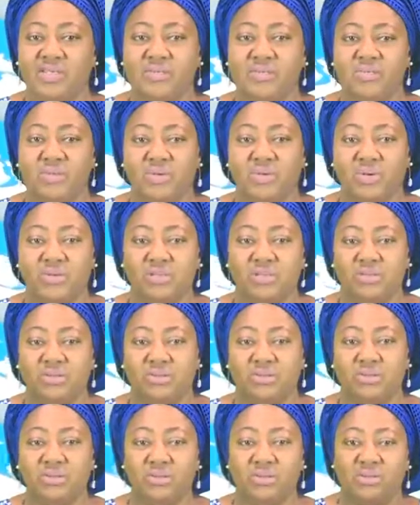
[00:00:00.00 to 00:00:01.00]

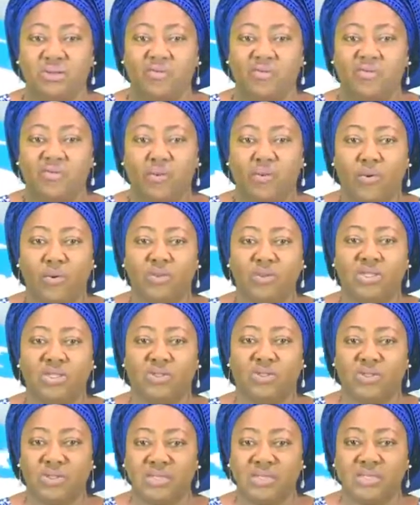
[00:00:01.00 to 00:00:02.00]
Mauritius for the
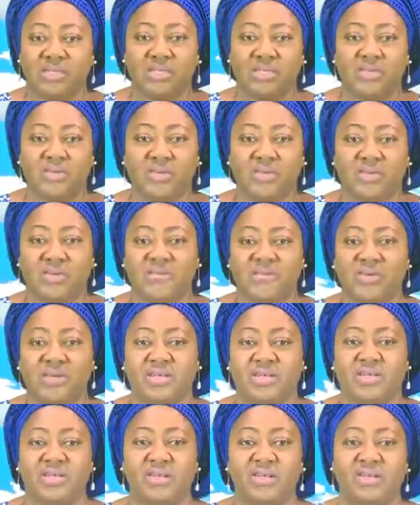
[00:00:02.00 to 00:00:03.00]
22nd
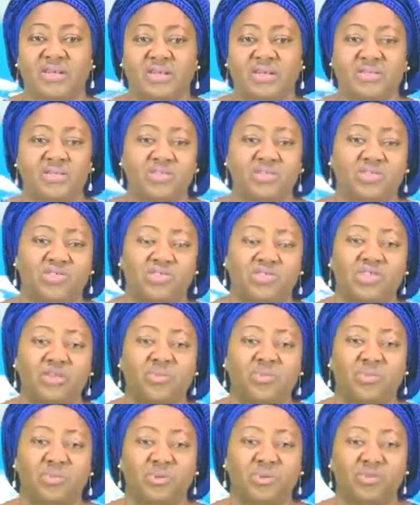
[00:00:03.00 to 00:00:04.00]
African Athletics
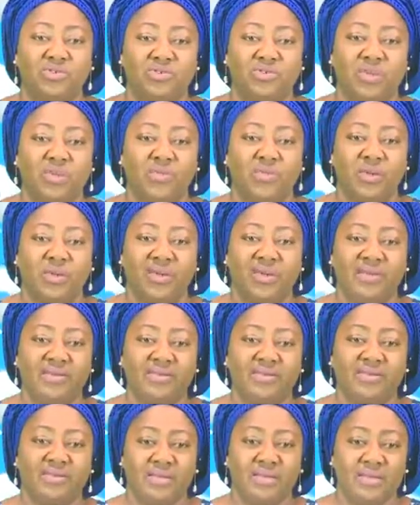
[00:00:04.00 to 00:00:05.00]
Championship
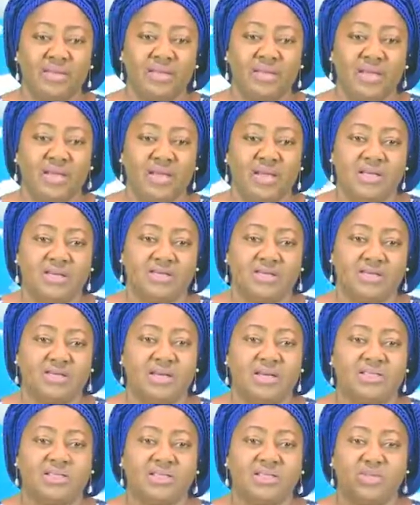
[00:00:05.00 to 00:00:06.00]
ASC
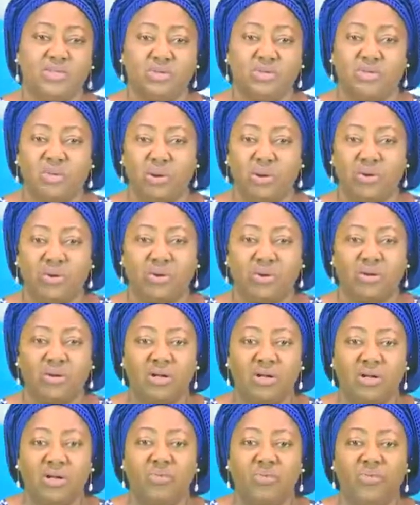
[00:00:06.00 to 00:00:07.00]
starting tomorrow.
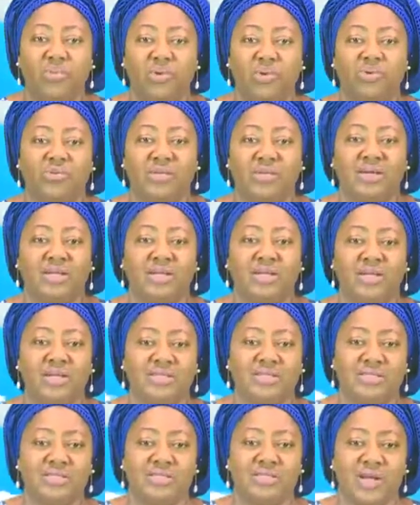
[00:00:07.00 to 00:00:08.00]
Both
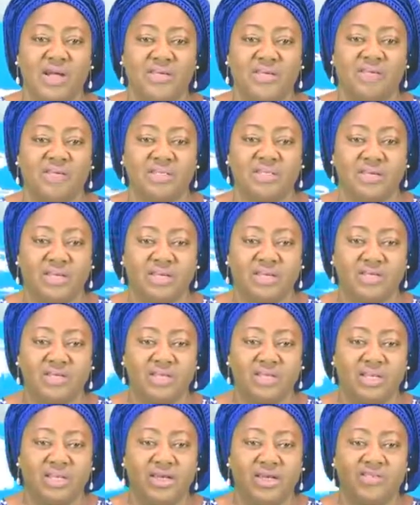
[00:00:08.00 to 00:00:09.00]
athletes arrived
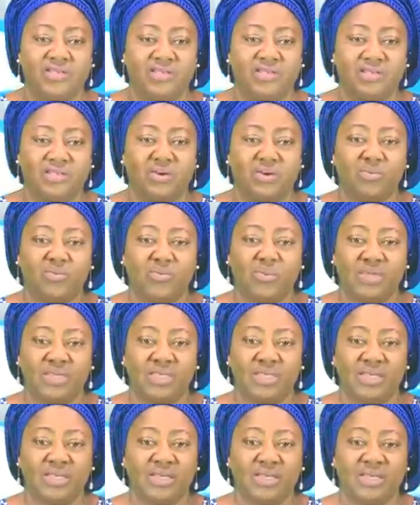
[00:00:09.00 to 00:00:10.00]
Saturday after
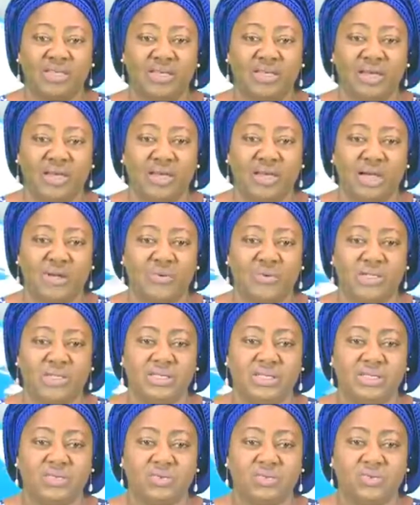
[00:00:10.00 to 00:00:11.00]
competing at the
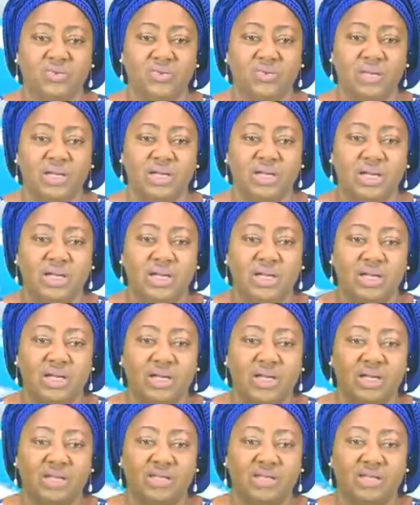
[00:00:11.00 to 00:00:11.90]
Irene Swe uh,